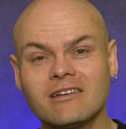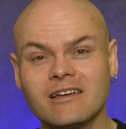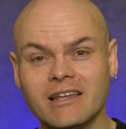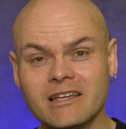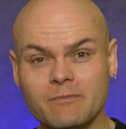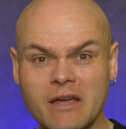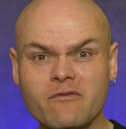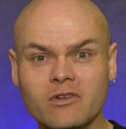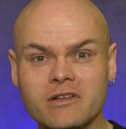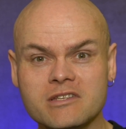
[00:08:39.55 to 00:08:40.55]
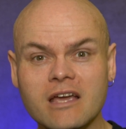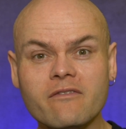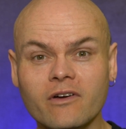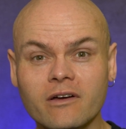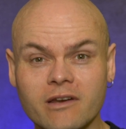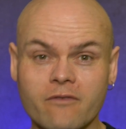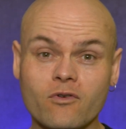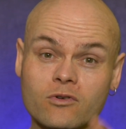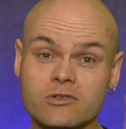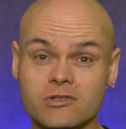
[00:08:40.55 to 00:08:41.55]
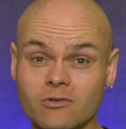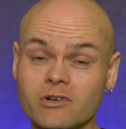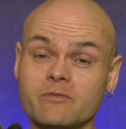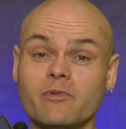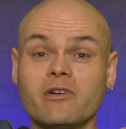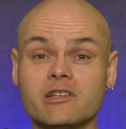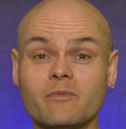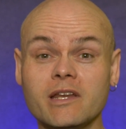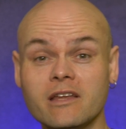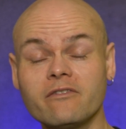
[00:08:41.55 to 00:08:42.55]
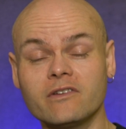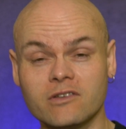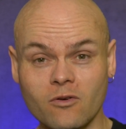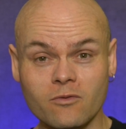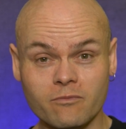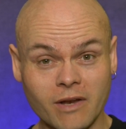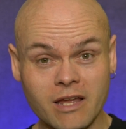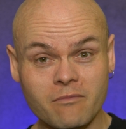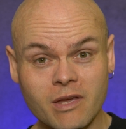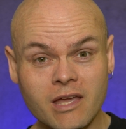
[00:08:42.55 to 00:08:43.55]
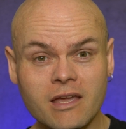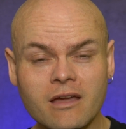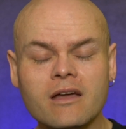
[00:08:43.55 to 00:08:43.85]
less painful and safer. Now, of course, your experience may differ. Don't blame me.